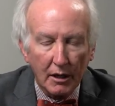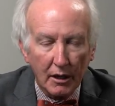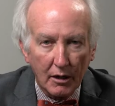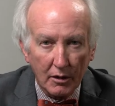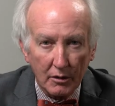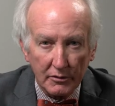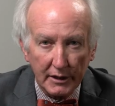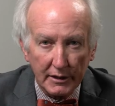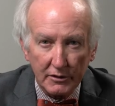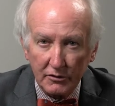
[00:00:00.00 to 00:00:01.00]
are
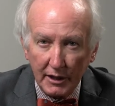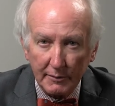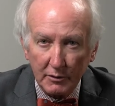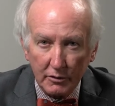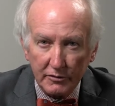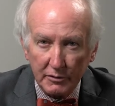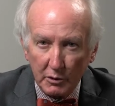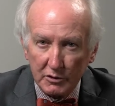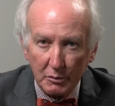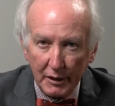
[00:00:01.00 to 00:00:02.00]
that the same nerves that
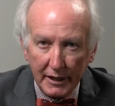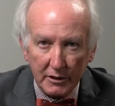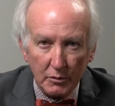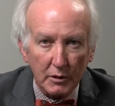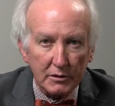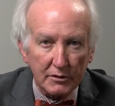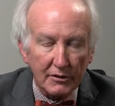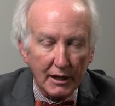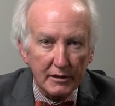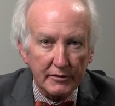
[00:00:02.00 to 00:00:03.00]
work the bladder work the
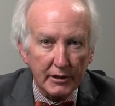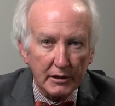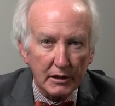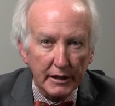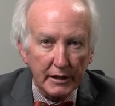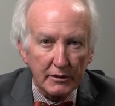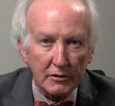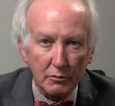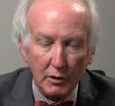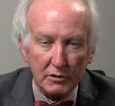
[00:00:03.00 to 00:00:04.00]
salivary glands
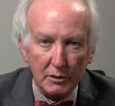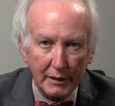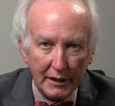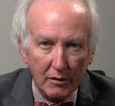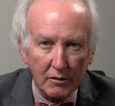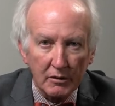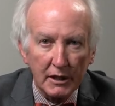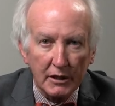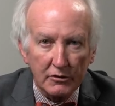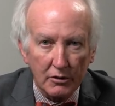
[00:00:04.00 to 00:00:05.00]
and work the bowel.
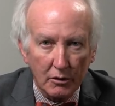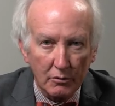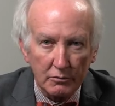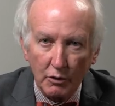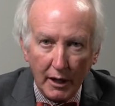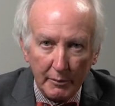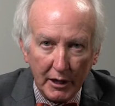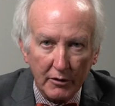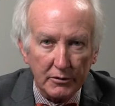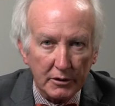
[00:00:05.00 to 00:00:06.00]
So dry
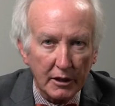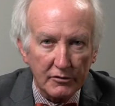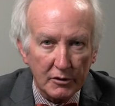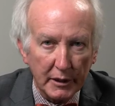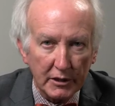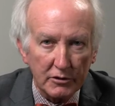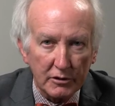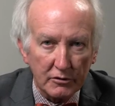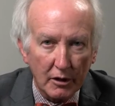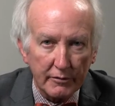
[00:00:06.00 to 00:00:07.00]
mouth or constipation
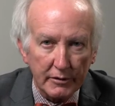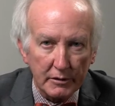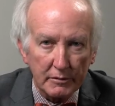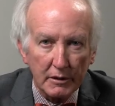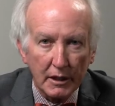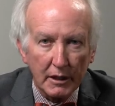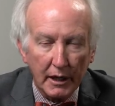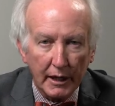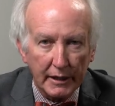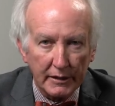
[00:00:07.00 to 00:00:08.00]
is often
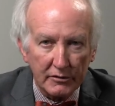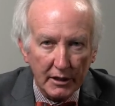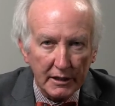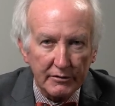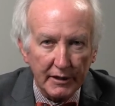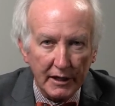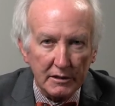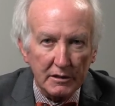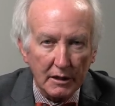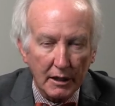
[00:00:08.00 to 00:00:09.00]
a side
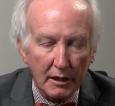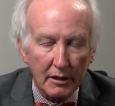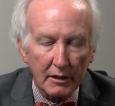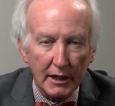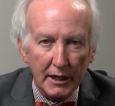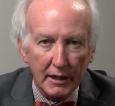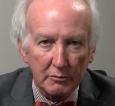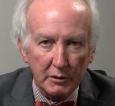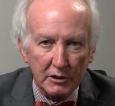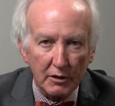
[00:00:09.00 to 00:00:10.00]
effect, uh,
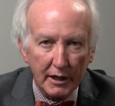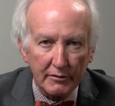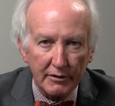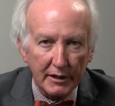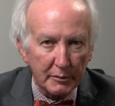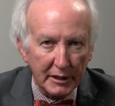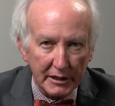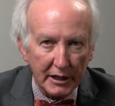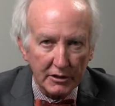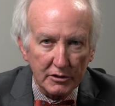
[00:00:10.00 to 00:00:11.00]
and we try to find a
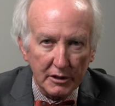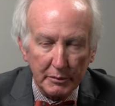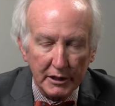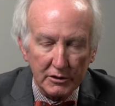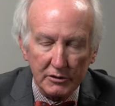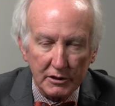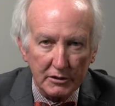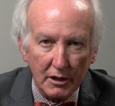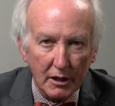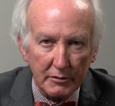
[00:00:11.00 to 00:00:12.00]
medication that patients can
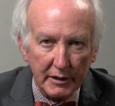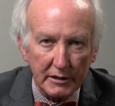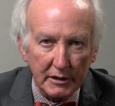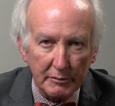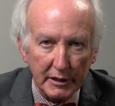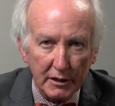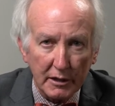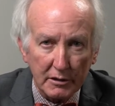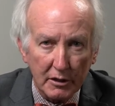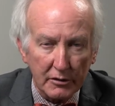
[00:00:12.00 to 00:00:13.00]
tolerate that may
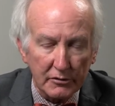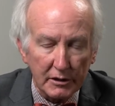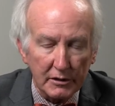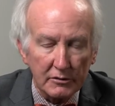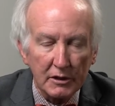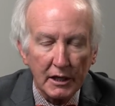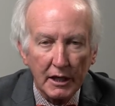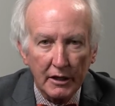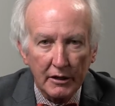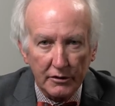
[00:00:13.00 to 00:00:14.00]
not cause these.
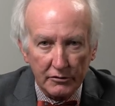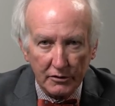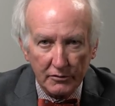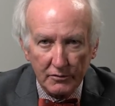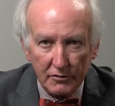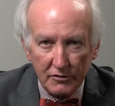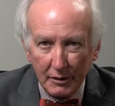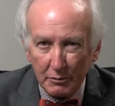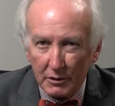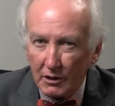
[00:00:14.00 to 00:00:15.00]
There's a
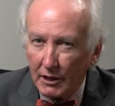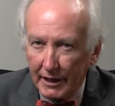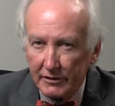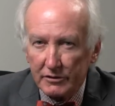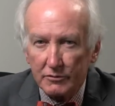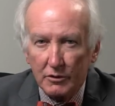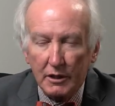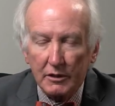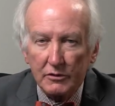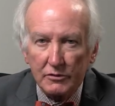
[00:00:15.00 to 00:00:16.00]
separate class of
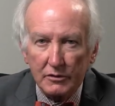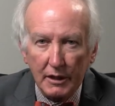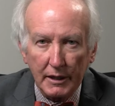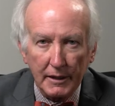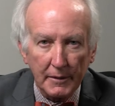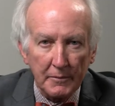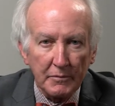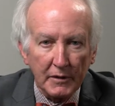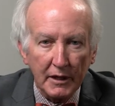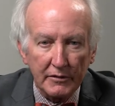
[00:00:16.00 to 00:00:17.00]
drugs uh,
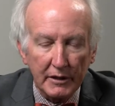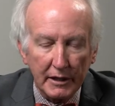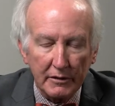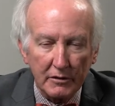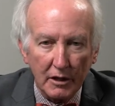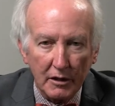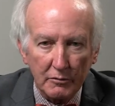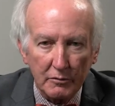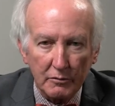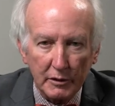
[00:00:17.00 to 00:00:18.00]
that uh,
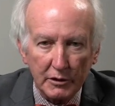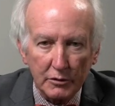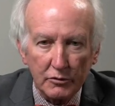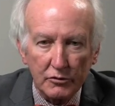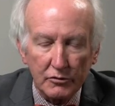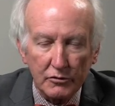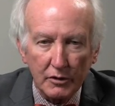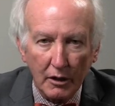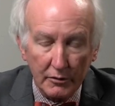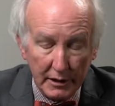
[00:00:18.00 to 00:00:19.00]
reduce
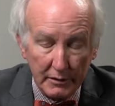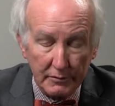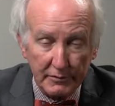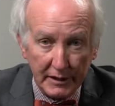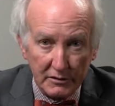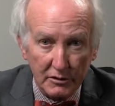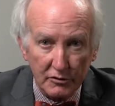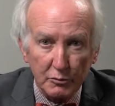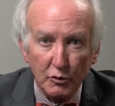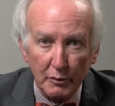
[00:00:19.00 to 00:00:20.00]
or uh, that affect the
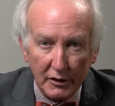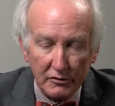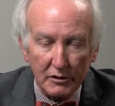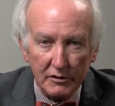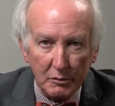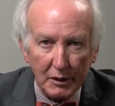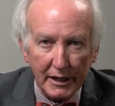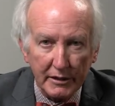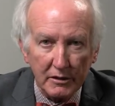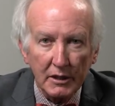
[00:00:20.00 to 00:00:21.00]
smooth muscle of the
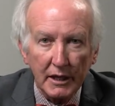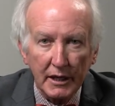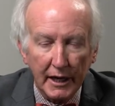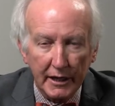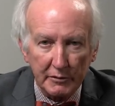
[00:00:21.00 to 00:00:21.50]
bladder and